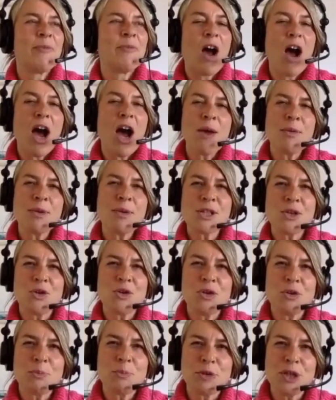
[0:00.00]
I was
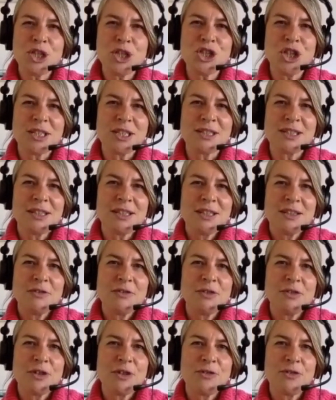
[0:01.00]
called Bridget
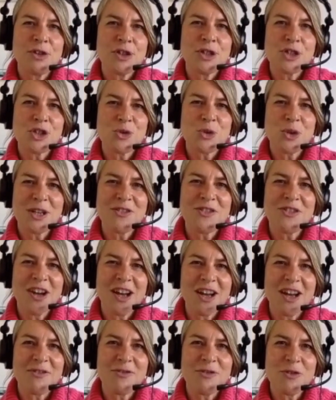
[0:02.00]
for the first
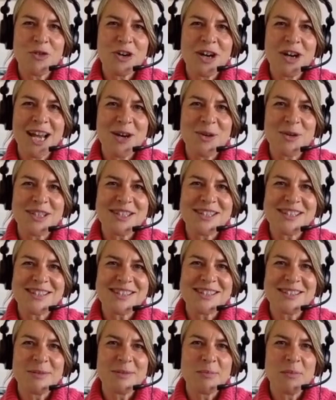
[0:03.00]
24 hours.
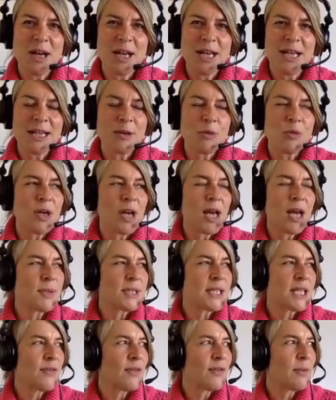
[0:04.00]
When I was
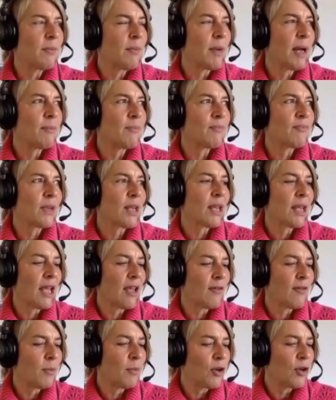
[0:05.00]
mum
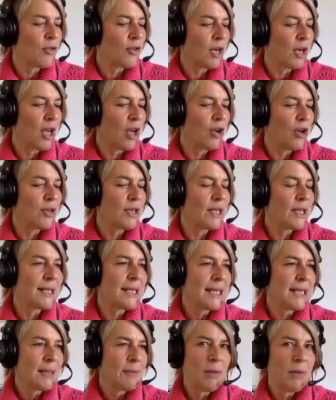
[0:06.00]
gave birth alone, and
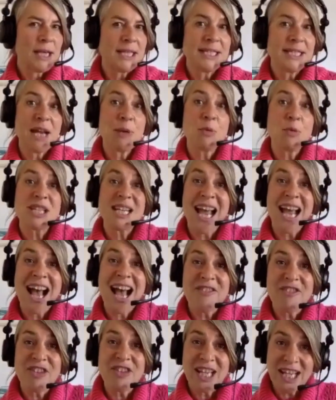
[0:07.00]
my dad was
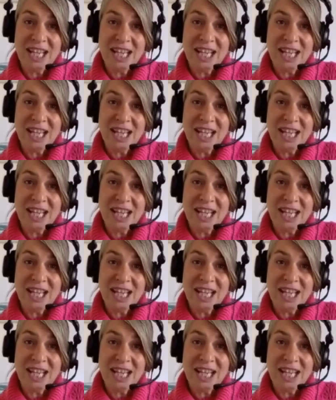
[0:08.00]
carving a